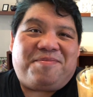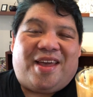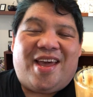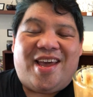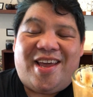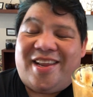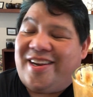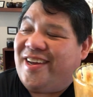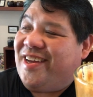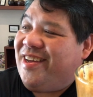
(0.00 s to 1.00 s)
And
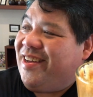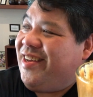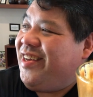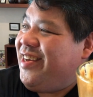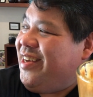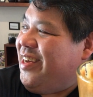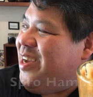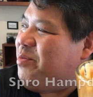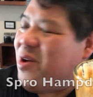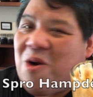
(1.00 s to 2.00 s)

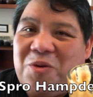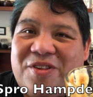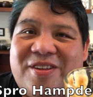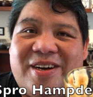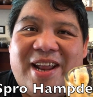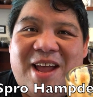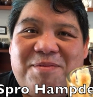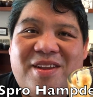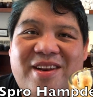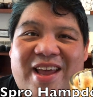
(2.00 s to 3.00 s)
here we are, we're still in Hamden,